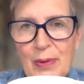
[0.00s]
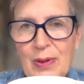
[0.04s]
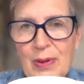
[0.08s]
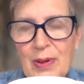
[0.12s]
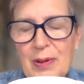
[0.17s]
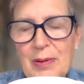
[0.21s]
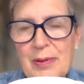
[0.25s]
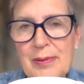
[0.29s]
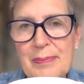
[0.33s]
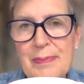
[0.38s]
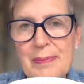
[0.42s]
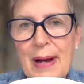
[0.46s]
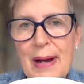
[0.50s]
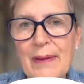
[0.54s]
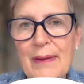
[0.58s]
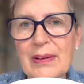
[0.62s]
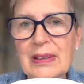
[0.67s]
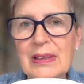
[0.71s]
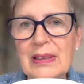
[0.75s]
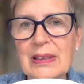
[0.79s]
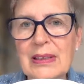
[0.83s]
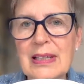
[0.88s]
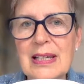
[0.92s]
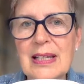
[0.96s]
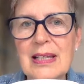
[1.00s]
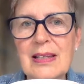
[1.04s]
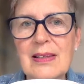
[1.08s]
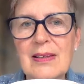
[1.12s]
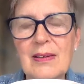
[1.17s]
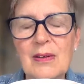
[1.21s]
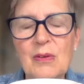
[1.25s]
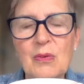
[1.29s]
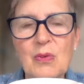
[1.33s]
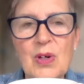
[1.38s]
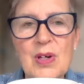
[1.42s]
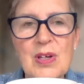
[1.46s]
And apparently there
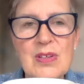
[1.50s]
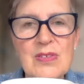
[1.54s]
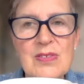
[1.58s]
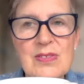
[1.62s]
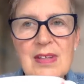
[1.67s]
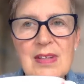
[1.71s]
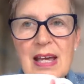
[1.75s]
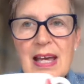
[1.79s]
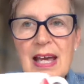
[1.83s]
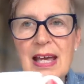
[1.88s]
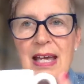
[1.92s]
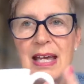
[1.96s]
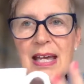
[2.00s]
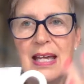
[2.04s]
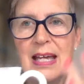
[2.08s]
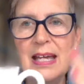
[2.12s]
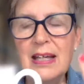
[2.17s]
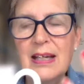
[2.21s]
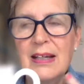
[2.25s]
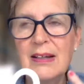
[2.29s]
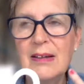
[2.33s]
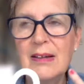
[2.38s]
was a